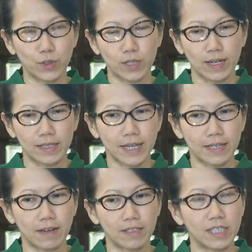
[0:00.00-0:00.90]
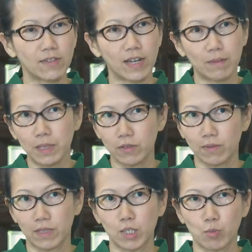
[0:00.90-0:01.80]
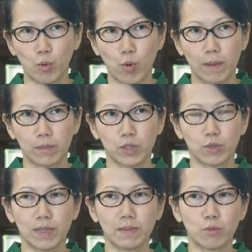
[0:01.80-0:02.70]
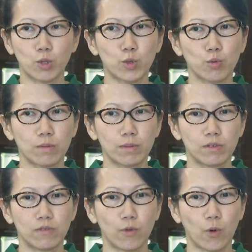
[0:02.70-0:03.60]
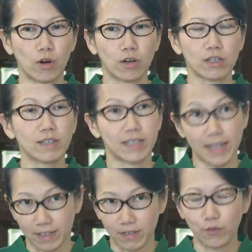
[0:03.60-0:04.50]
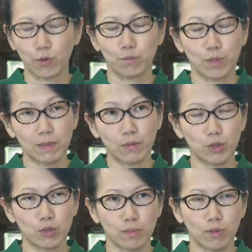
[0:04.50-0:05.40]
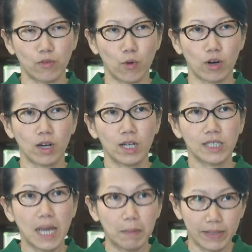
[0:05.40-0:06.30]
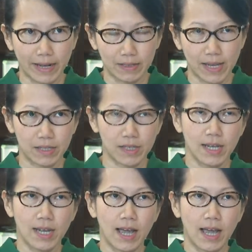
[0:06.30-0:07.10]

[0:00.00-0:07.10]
facilitate uh, the development of some of these programs to make them more suitable for content, for, make them more suitable for tablet access?